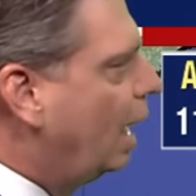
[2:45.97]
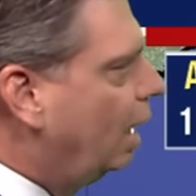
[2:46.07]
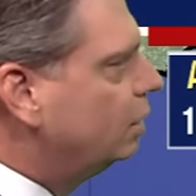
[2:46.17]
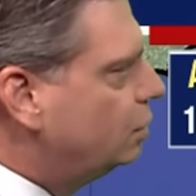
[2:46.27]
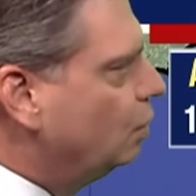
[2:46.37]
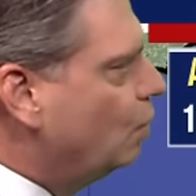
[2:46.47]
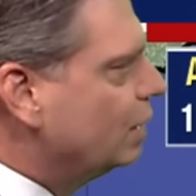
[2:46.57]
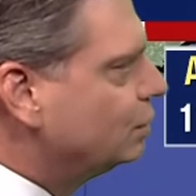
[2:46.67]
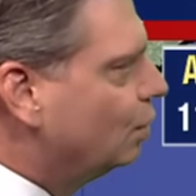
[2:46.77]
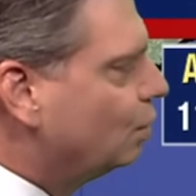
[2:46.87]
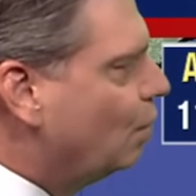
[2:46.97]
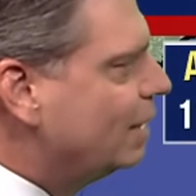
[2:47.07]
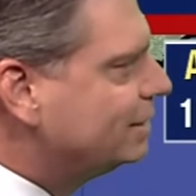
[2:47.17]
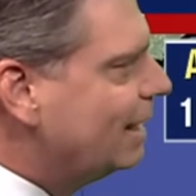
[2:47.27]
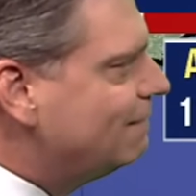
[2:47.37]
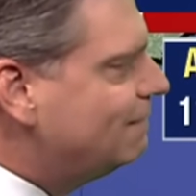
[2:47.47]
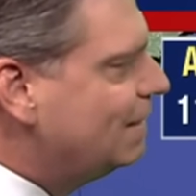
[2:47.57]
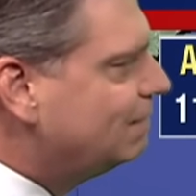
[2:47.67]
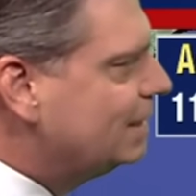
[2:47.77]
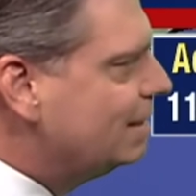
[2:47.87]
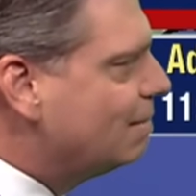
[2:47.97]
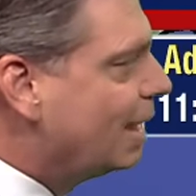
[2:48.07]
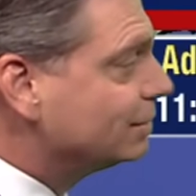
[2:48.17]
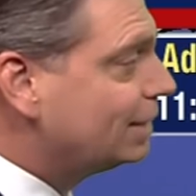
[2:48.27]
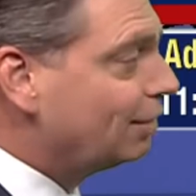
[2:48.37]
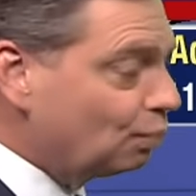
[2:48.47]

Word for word: to the west northwest at 15 miles an hour.